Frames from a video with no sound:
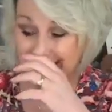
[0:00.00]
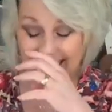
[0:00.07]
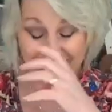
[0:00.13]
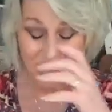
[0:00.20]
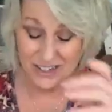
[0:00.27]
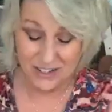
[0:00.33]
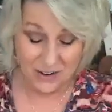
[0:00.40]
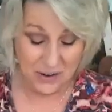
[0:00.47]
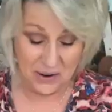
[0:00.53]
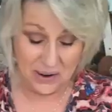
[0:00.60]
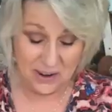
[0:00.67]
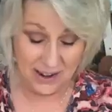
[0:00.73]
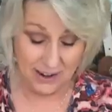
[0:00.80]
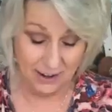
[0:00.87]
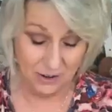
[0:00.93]
I laughed so
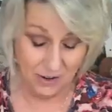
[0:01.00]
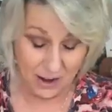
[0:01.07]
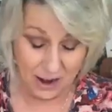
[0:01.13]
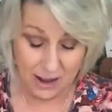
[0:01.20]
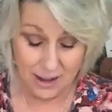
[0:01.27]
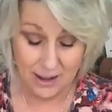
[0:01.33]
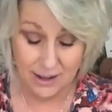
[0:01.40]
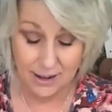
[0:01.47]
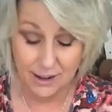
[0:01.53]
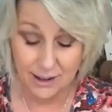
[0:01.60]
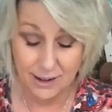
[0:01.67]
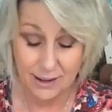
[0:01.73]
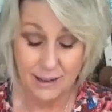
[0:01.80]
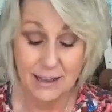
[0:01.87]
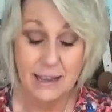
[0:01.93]
hard I cried
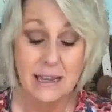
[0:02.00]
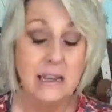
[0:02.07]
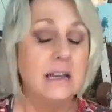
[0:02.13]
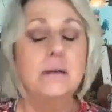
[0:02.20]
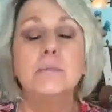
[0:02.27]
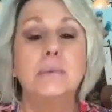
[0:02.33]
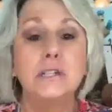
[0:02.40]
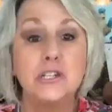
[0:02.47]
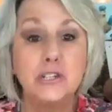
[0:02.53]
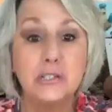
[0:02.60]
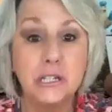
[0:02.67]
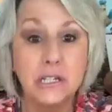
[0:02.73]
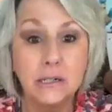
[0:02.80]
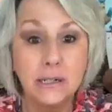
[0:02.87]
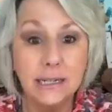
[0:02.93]
but
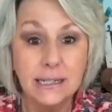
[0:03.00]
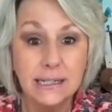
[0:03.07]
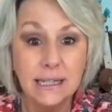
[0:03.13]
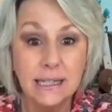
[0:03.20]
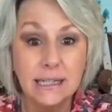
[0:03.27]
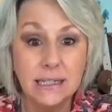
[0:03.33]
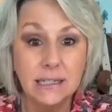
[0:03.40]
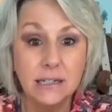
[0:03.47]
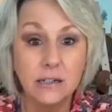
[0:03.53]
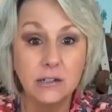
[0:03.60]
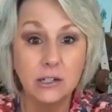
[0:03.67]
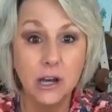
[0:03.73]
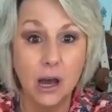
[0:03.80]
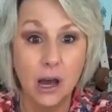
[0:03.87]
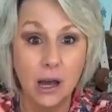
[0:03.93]
you still can see this
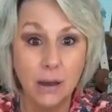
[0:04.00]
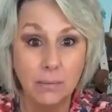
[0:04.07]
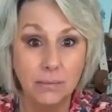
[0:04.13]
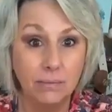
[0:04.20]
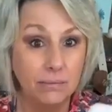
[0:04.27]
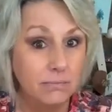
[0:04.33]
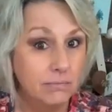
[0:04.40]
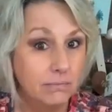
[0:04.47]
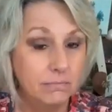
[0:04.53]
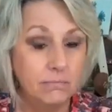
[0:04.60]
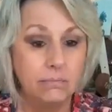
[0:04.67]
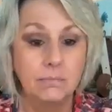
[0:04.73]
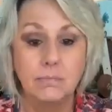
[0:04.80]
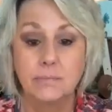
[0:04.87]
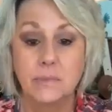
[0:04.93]
little top
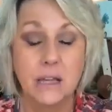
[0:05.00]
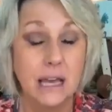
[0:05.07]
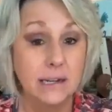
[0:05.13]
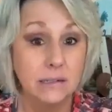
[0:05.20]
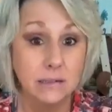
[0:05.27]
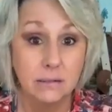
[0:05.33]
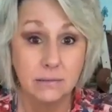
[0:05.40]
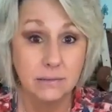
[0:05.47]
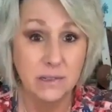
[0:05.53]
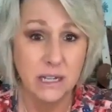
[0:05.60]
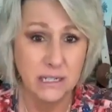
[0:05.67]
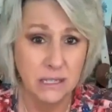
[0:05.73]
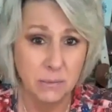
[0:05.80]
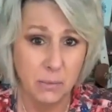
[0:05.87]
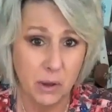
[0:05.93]
that
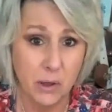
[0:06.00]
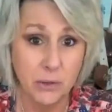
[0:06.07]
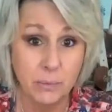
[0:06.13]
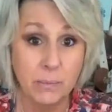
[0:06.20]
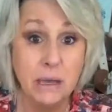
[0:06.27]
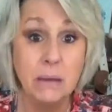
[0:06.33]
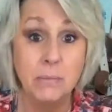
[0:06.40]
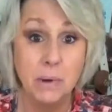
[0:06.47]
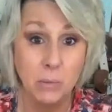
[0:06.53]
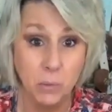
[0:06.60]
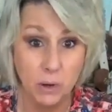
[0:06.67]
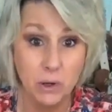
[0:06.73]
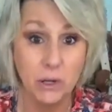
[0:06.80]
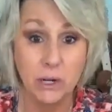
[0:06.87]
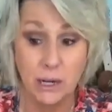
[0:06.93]
doesn't bother me
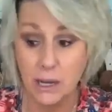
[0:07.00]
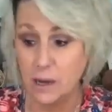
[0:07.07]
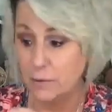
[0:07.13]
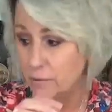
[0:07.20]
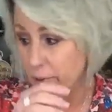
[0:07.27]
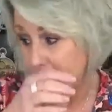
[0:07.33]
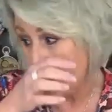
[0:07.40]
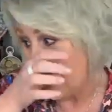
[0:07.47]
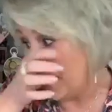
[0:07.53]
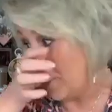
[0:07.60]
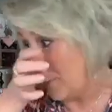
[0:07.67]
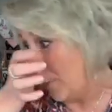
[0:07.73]
but we're going to cover it